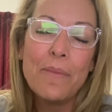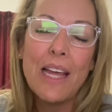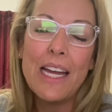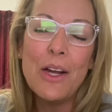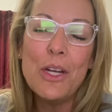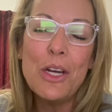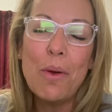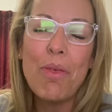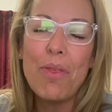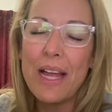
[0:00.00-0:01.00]
I know you
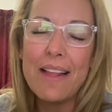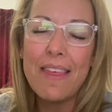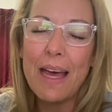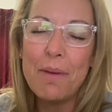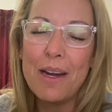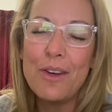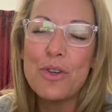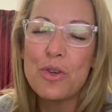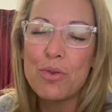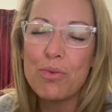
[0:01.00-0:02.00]
don't think that, but
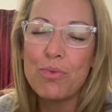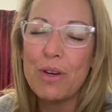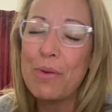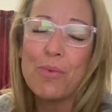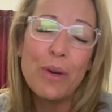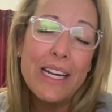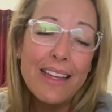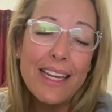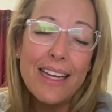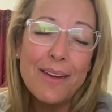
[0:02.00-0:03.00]
it
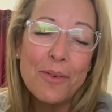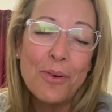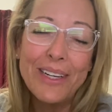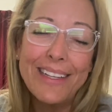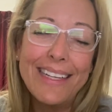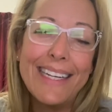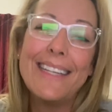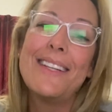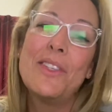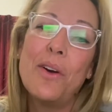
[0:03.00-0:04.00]
really, really is.